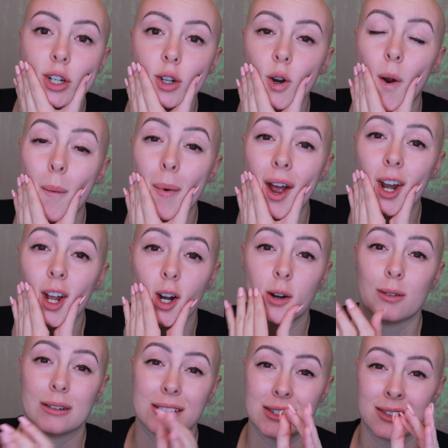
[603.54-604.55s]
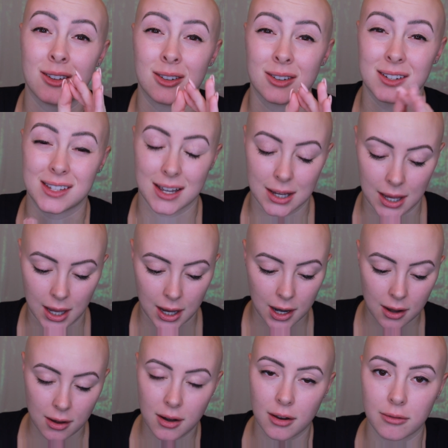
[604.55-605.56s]
to grow mine out as long as I
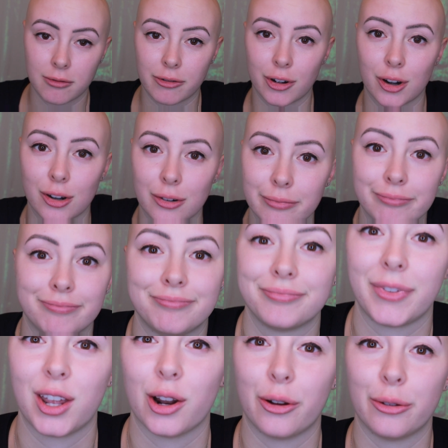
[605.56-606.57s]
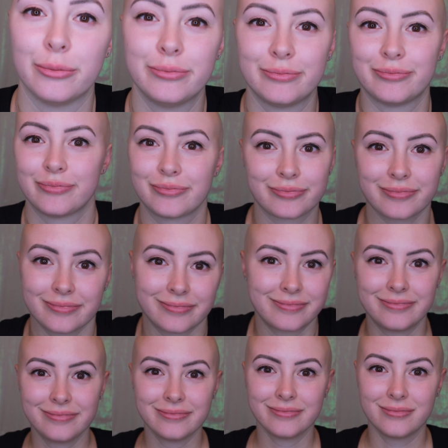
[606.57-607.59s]
can and for, you know,
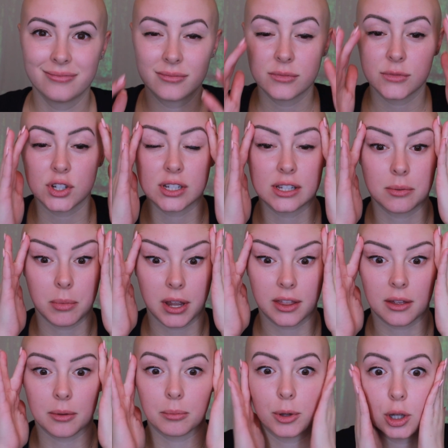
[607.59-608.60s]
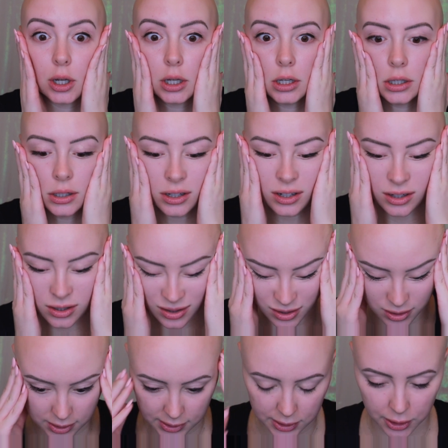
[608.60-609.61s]
just to make them good.
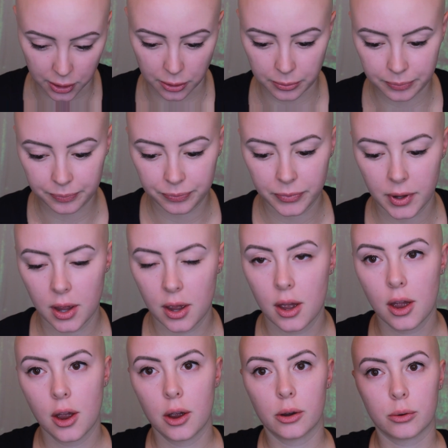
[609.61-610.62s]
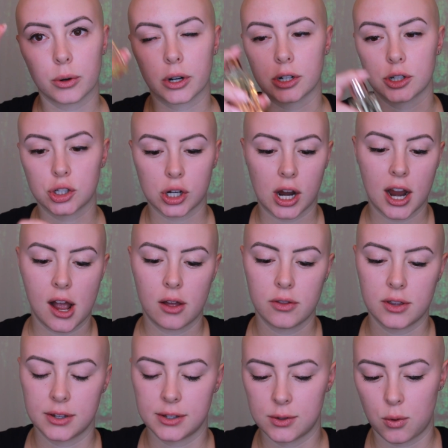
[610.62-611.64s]
So we're gonna try out
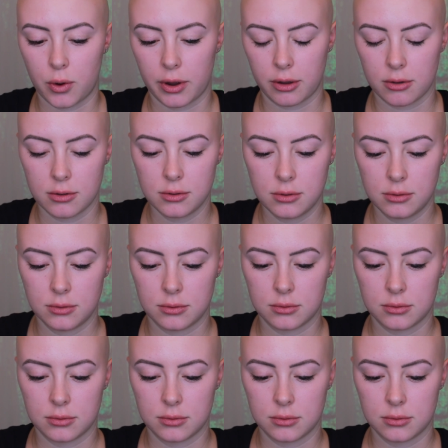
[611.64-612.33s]
this oil.